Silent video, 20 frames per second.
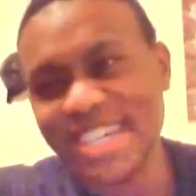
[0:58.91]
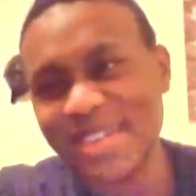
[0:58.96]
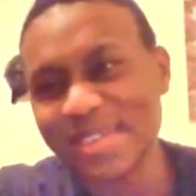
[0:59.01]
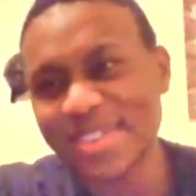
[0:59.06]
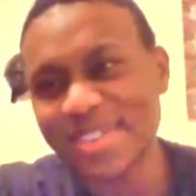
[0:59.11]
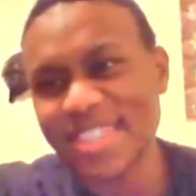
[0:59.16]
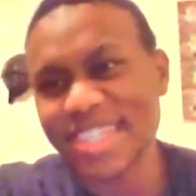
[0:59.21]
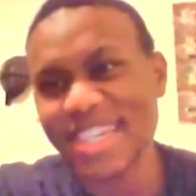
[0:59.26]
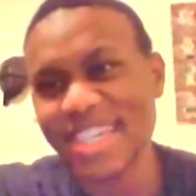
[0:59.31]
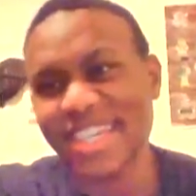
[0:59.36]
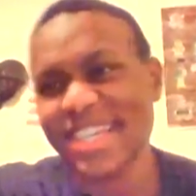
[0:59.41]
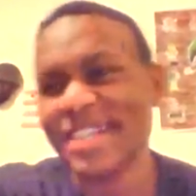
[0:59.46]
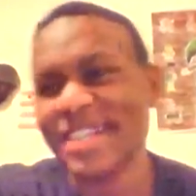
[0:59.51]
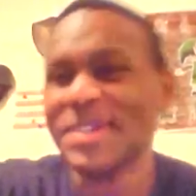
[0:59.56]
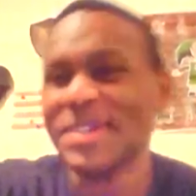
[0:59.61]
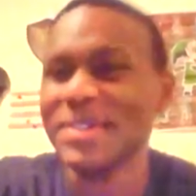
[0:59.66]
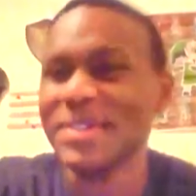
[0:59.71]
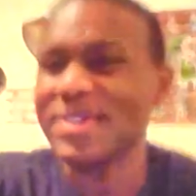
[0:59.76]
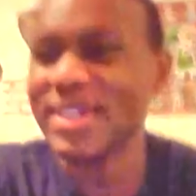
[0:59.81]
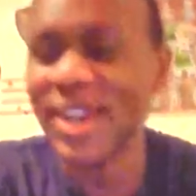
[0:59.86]
I was like,
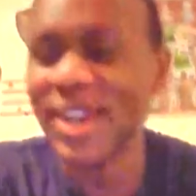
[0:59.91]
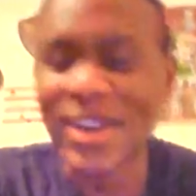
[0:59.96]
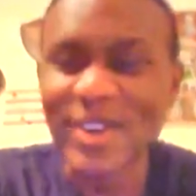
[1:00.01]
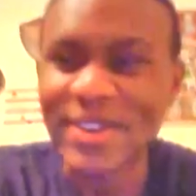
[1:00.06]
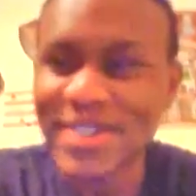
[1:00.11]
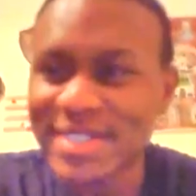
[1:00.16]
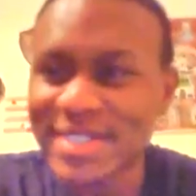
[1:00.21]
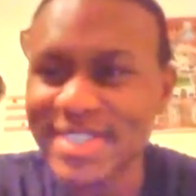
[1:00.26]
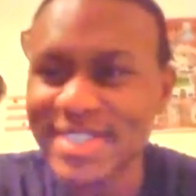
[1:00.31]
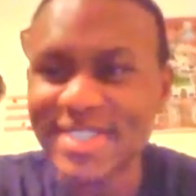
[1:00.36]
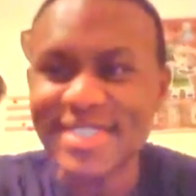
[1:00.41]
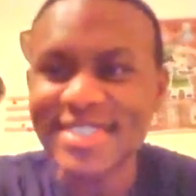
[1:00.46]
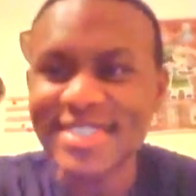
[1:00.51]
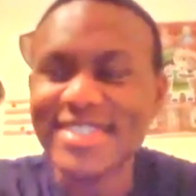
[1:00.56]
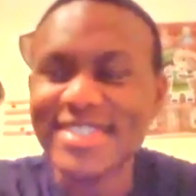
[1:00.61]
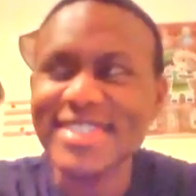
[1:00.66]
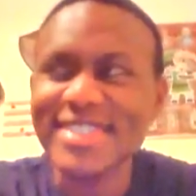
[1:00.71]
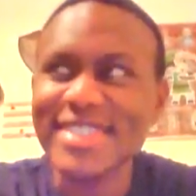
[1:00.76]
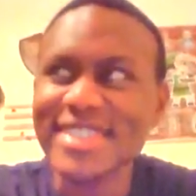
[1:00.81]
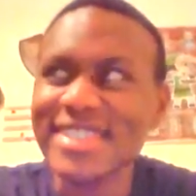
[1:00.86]
dogs.
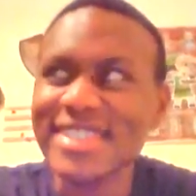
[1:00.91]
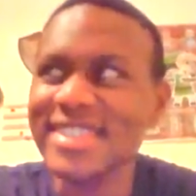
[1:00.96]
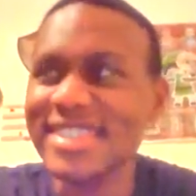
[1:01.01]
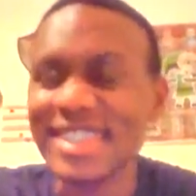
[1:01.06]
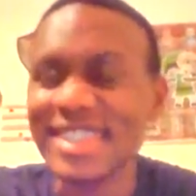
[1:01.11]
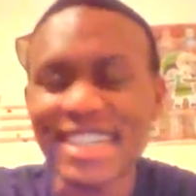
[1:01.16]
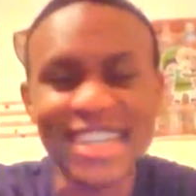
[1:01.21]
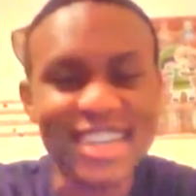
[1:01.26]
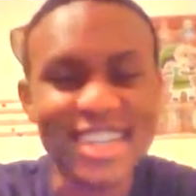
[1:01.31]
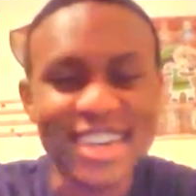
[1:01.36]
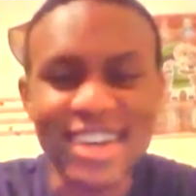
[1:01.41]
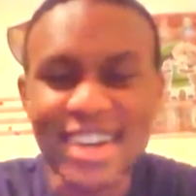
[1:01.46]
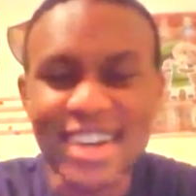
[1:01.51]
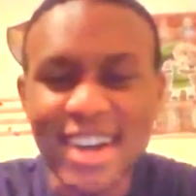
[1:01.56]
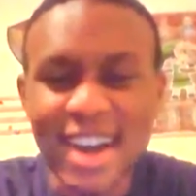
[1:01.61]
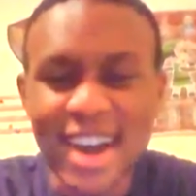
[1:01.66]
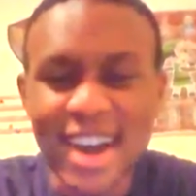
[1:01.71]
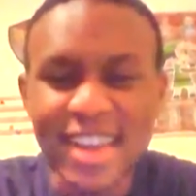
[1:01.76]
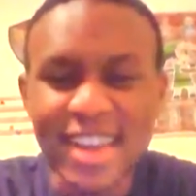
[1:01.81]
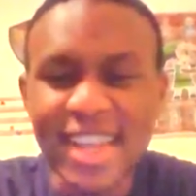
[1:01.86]

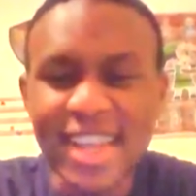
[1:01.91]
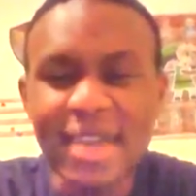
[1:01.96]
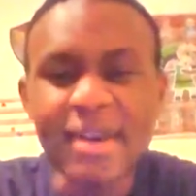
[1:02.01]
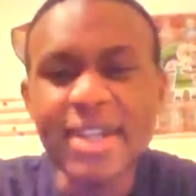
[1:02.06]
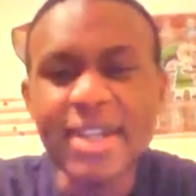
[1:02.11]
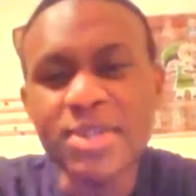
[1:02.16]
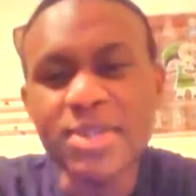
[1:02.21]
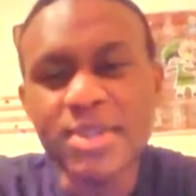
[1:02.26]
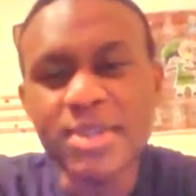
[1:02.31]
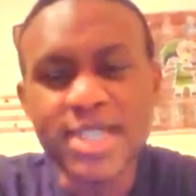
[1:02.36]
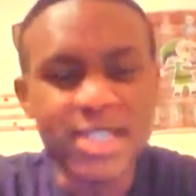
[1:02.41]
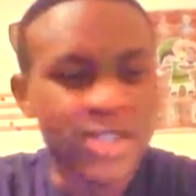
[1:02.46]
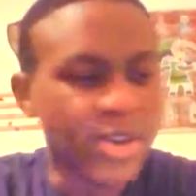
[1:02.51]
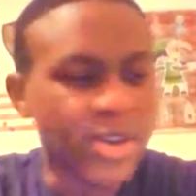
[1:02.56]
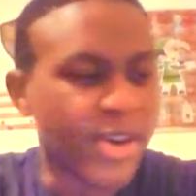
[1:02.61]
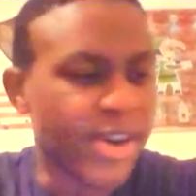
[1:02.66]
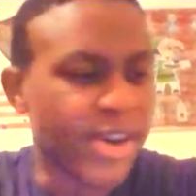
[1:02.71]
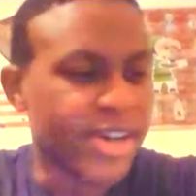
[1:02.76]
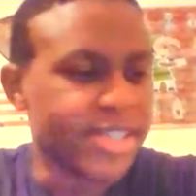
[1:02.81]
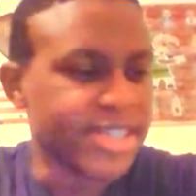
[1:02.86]
They make too much
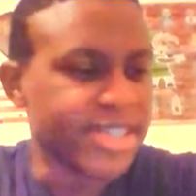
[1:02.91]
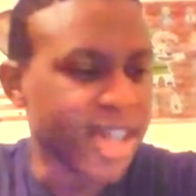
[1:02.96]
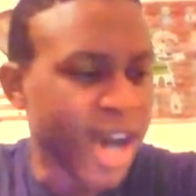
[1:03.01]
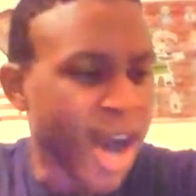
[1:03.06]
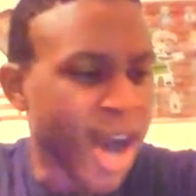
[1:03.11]
noise.